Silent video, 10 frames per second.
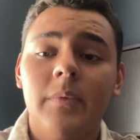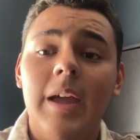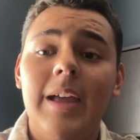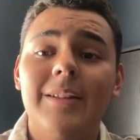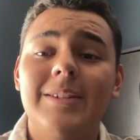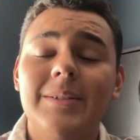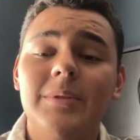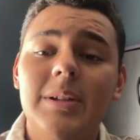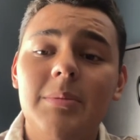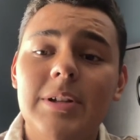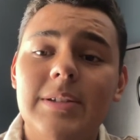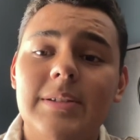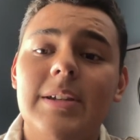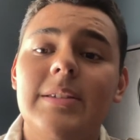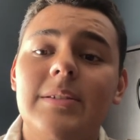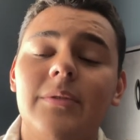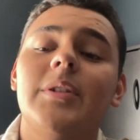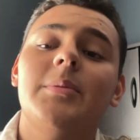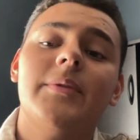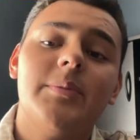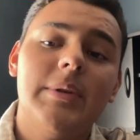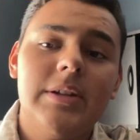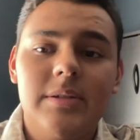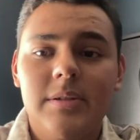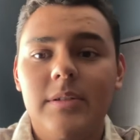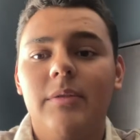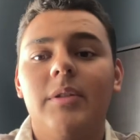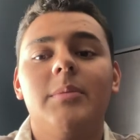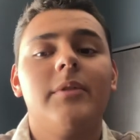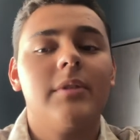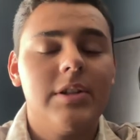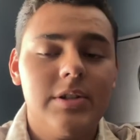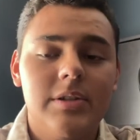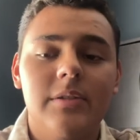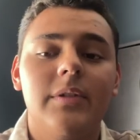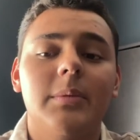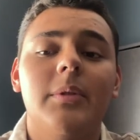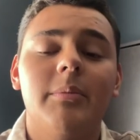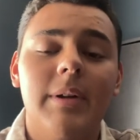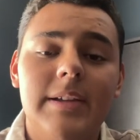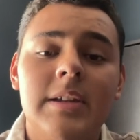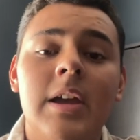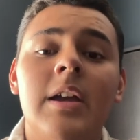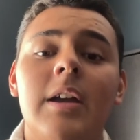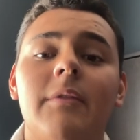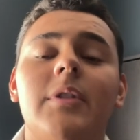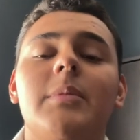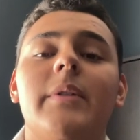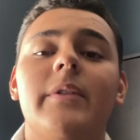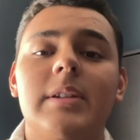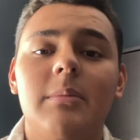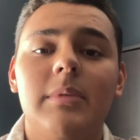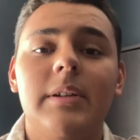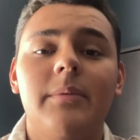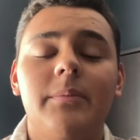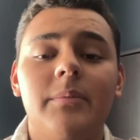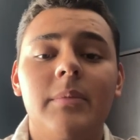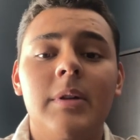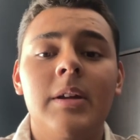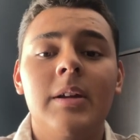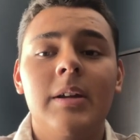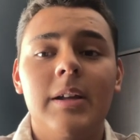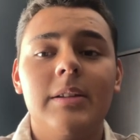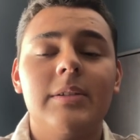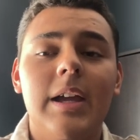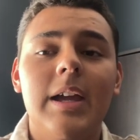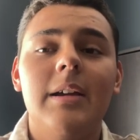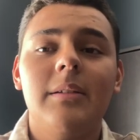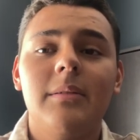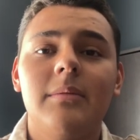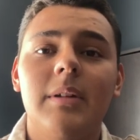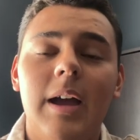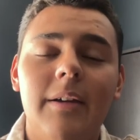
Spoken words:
and civil liberties is the freedom of speech, the freedom of religion, the freedom of press, and freedom of assembly. And today, I